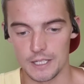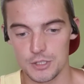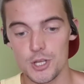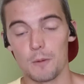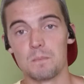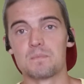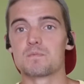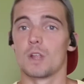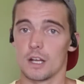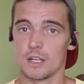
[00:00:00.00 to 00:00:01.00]
So,
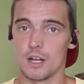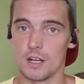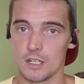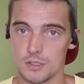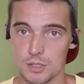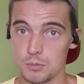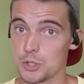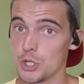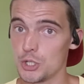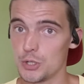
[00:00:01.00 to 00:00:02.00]
some
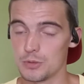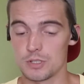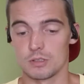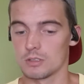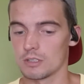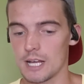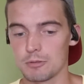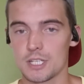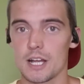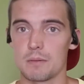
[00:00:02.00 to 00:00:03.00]
good news. All that
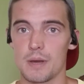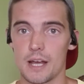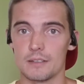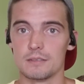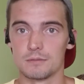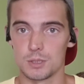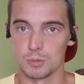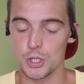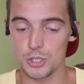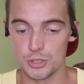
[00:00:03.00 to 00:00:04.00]
was kind of bad.
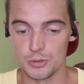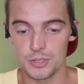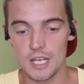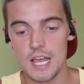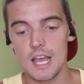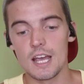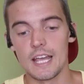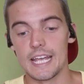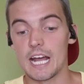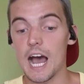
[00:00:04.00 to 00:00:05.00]
Some good news.
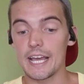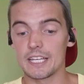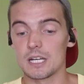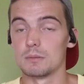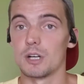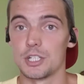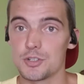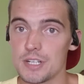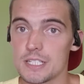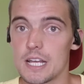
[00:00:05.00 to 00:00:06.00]
In high-income
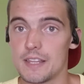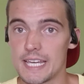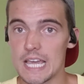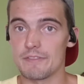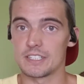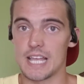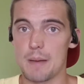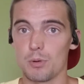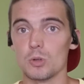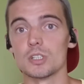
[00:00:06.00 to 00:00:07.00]
countries, and they gave
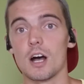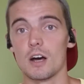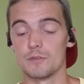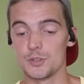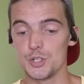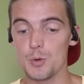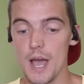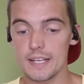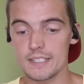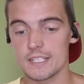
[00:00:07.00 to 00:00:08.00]
examples of the
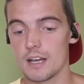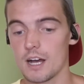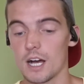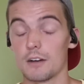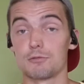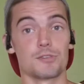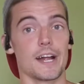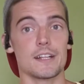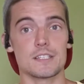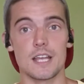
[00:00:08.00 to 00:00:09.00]
US,
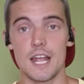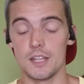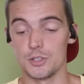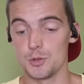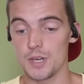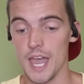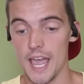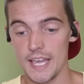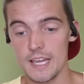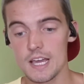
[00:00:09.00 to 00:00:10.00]
France, and
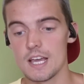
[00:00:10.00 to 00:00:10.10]
UK,